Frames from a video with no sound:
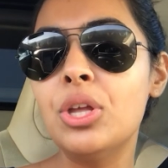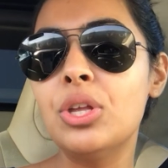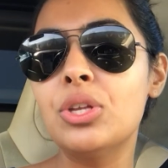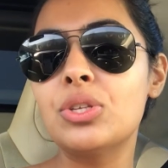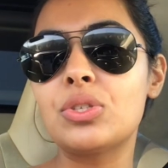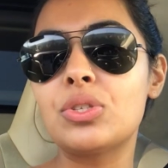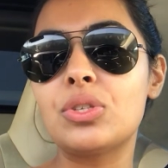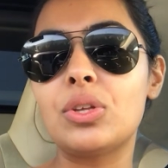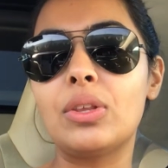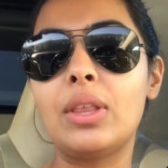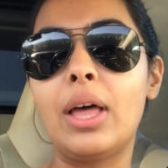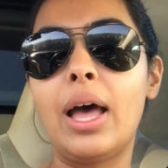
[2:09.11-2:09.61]

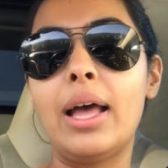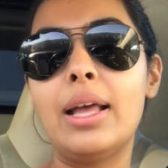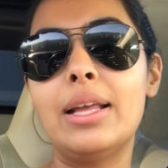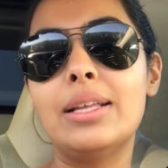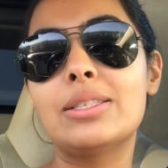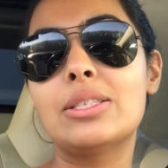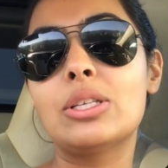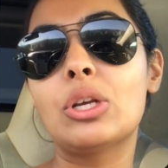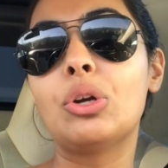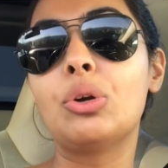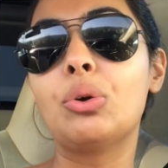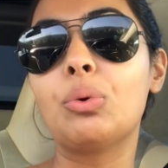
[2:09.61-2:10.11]
so that
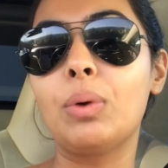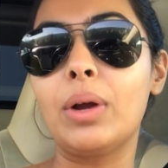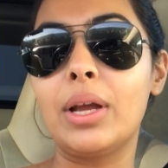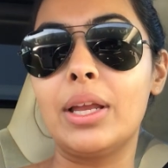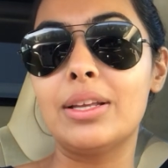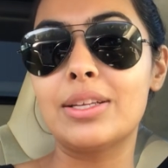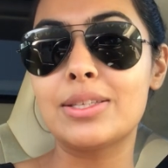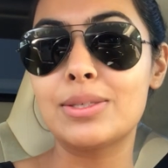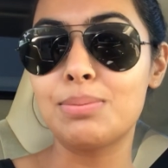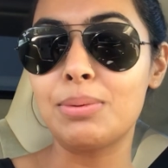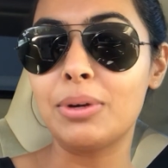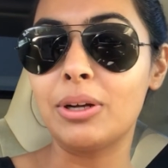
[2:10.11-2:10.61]
it's a great
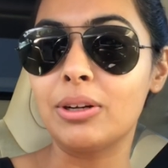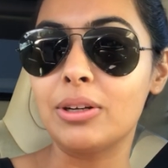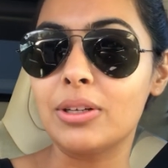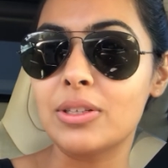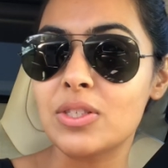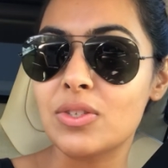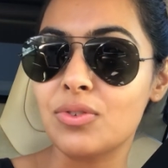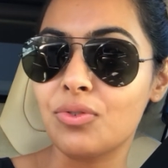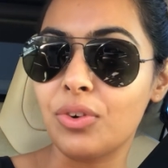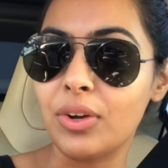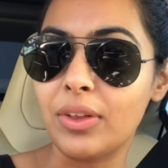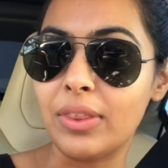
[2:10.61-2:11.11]

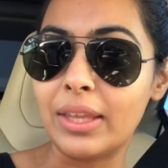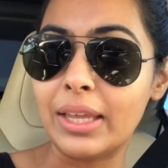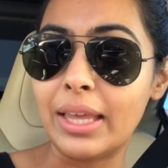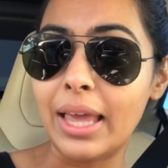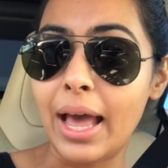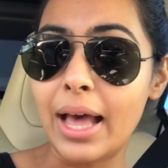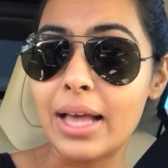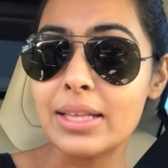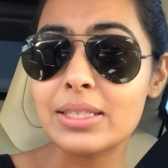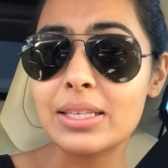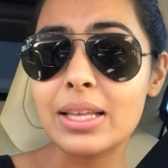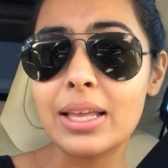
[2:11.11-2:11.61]
experience for the
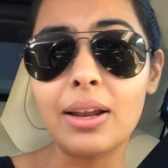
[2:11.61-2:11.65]
guests,